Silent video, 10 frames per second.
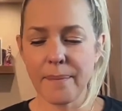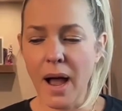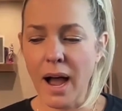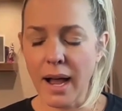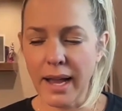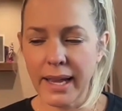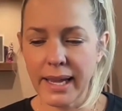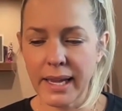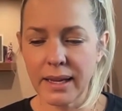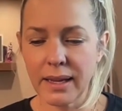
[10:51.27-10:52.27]

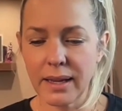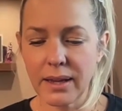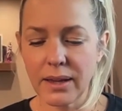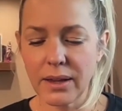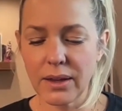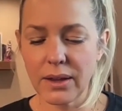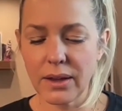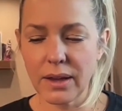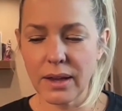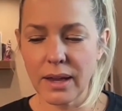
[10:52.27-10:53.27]
I
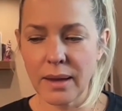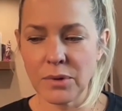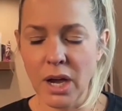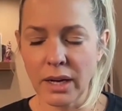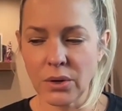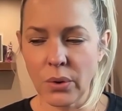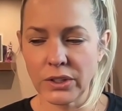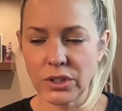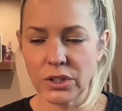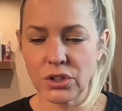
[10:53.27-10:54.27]
am not going
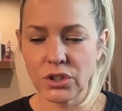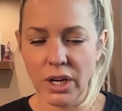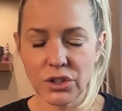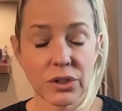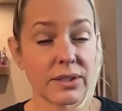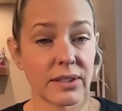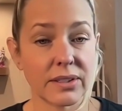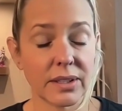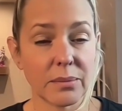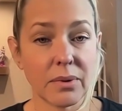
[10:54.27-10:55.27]
to judge the
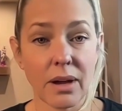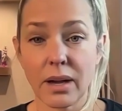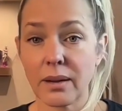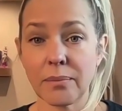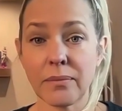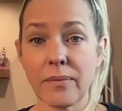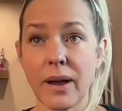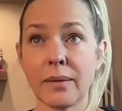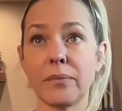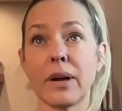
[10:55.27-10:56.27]
system.
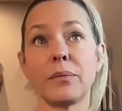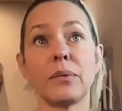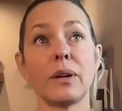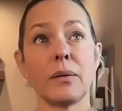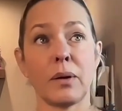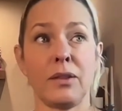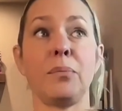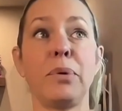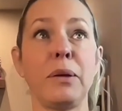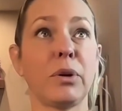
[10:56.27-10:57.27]
I think
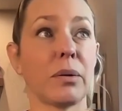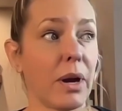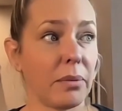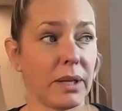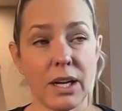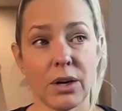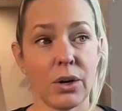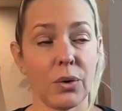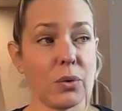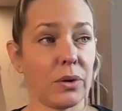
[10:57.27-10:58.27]
people can probably
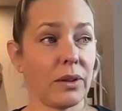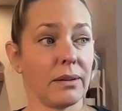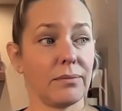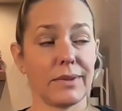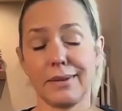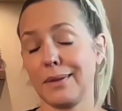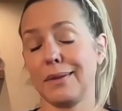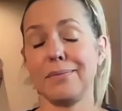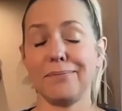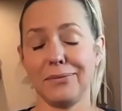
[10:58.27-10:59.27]
hear
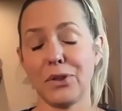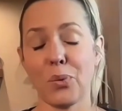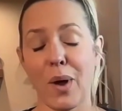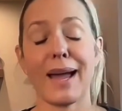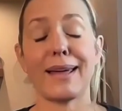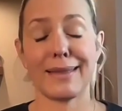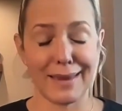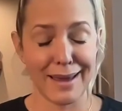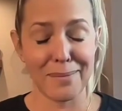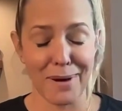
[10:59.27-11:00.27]
the way I
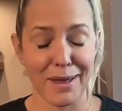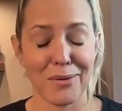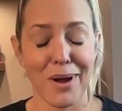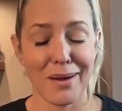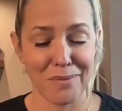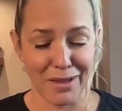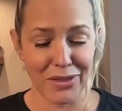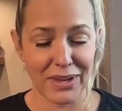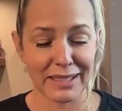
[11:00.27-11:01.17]
think by the things that